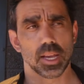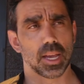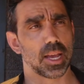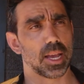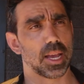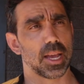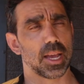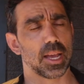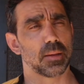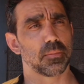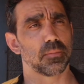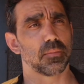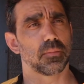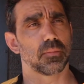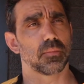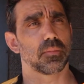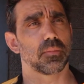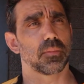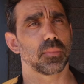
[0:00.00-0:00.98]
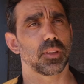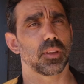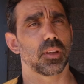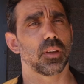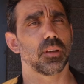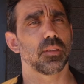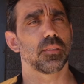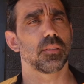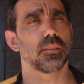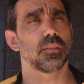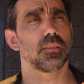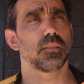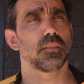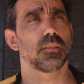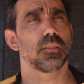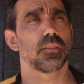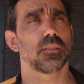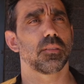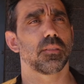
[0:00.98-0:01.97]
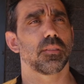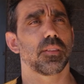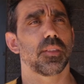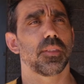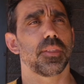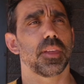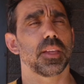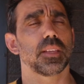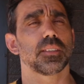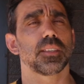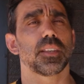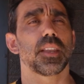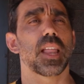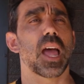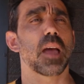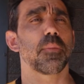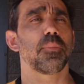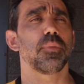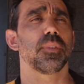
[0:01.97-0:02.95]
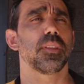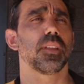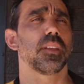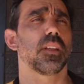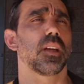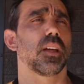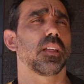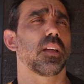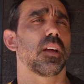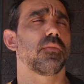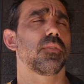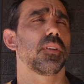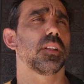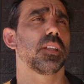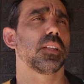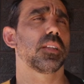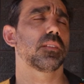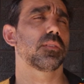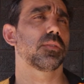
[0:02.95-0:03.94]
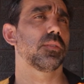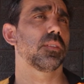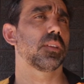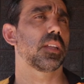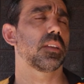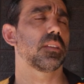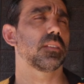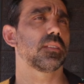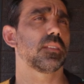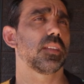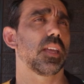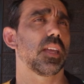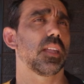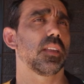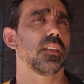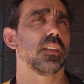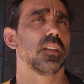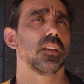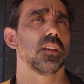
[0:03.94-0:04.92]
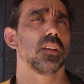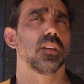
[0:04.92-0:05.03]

um, you know, the things that had happened, and I, I, really couldn't understand